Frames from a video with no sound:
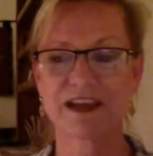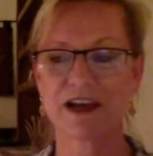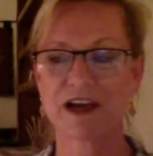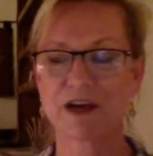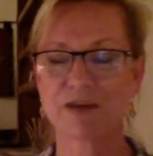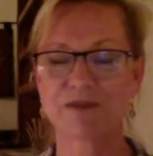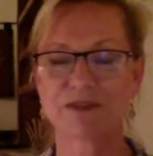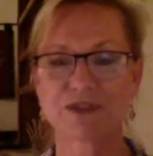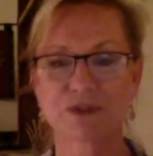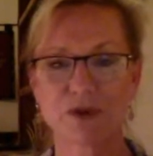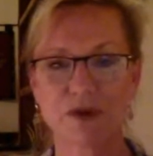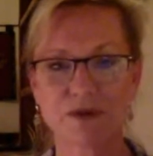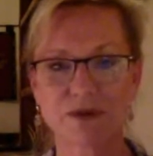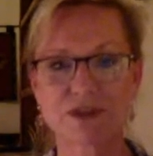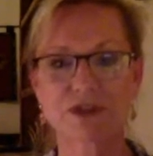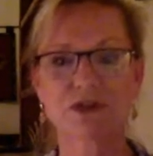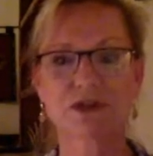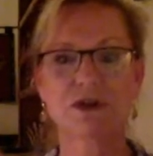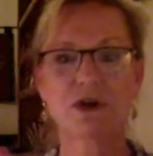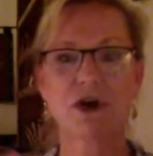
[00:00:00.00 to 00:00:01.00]
So I
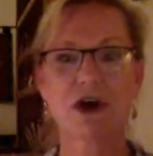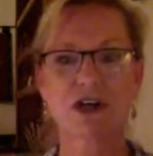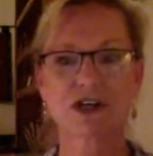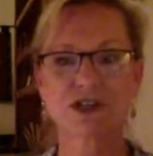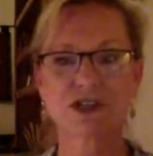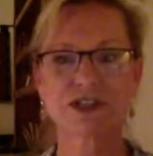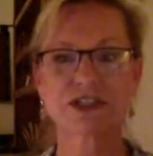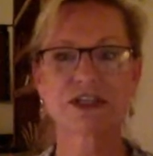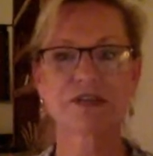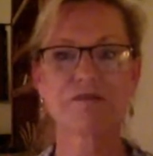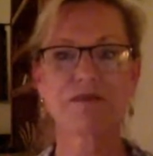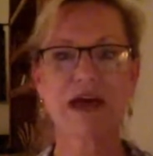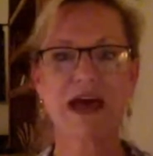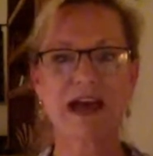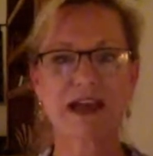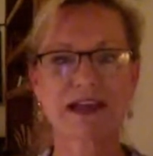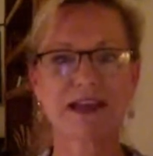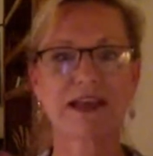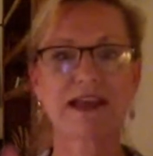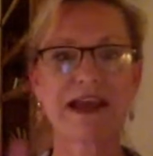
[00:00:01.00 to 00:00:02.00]
was cautiously
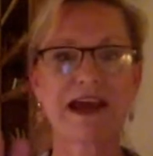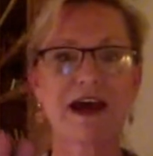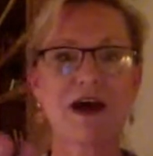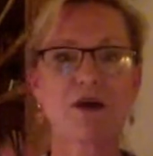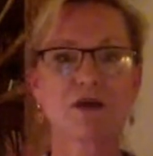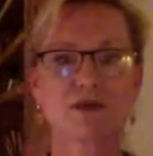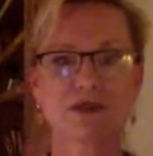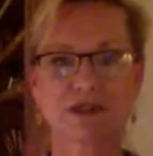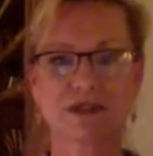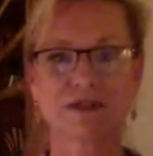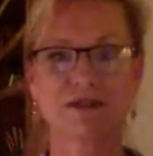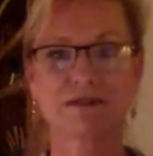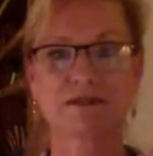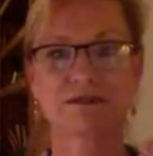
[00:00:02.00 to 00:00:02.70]
backing out.